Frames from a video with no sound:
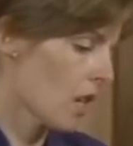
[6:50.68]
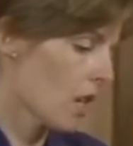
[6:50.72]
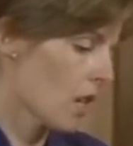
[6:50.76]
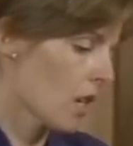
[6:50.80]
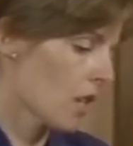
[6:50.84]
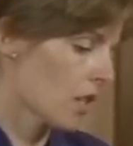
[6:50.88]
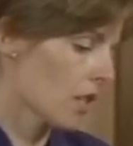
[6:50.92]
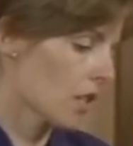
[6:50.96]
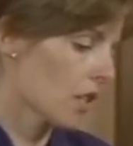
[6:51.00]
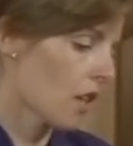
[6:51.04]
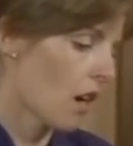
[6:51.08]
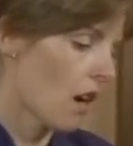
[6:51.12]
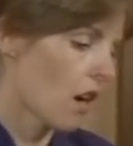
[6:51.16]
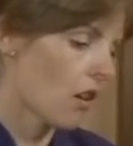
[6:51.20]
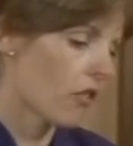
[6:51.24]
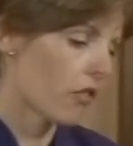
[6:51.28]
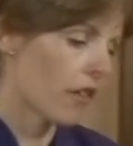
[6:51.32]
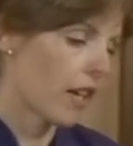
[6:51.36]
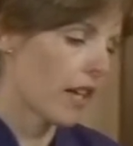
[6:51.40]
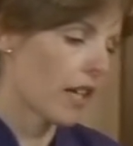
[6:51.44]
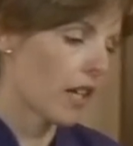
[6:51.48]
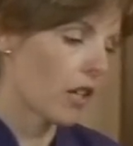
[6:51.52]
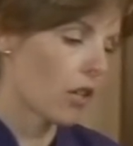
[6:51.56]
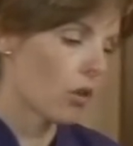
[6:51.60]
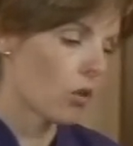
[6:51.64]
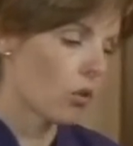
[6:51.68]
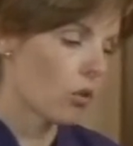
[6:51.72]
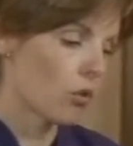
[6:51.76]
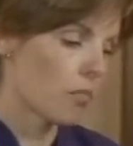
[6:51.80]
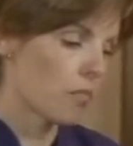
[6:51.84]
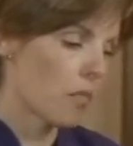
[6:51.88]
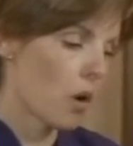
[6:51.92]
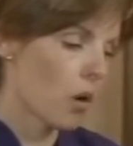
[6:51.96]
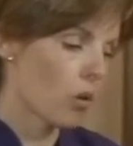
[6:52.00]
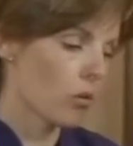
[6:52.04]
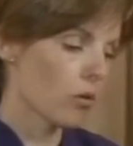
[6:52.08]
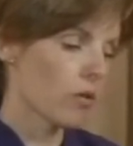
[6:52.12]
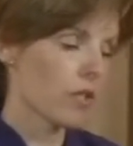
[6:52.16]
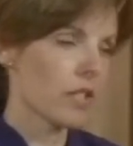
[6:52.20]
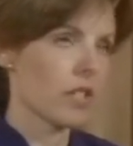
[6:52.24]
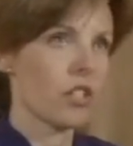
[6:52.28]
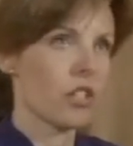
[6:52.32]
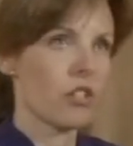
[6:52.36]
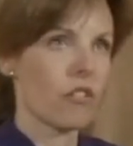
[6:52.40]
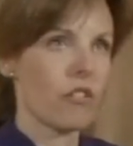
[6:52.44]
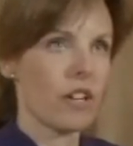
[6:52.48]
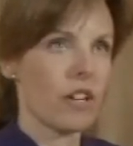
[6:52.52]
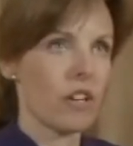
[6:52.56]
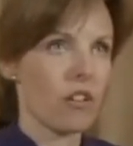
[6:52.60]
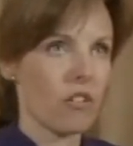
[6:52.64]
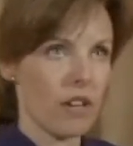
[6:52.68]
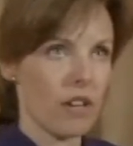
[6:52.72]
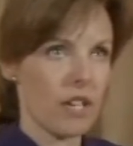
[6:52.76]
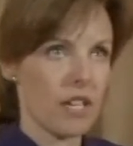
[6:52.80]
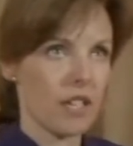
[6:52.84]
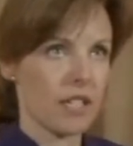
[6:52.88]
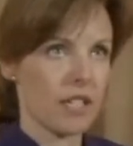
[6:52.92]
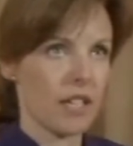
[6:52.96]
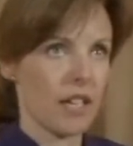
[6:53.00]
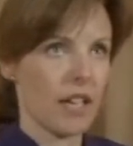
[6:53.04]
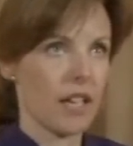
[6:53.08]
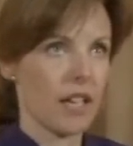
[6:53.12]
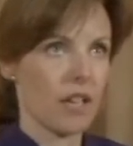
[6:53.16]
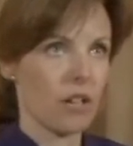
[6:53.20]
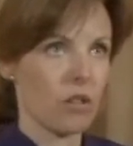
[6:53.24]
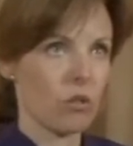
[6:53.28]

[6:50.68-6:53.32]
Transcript: scarring or moles that are increasing